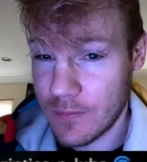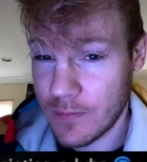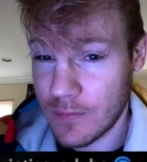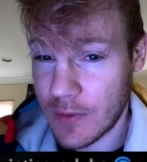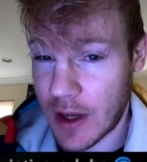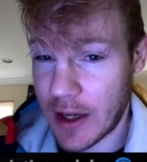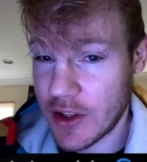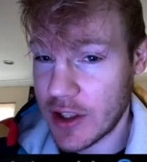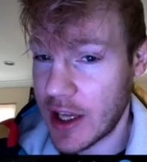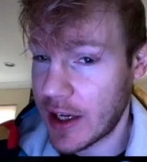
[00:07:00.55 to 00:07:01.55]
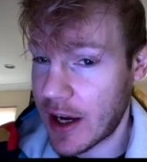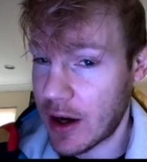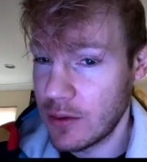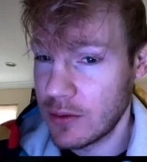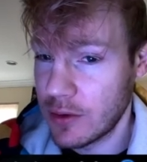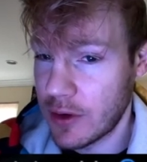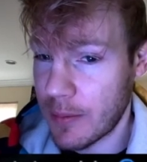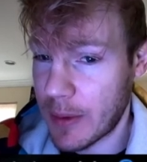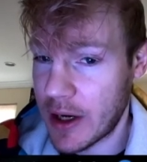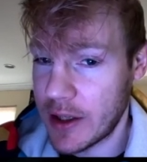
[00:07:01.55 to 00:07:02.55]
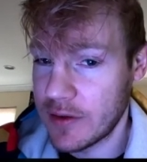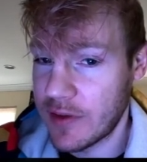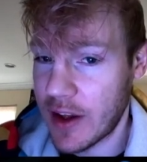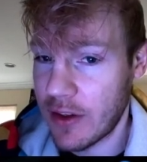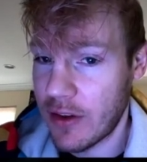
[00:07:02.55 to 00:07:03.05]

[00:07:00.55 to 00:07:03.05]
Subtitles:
I can just kick it out because my knight defends.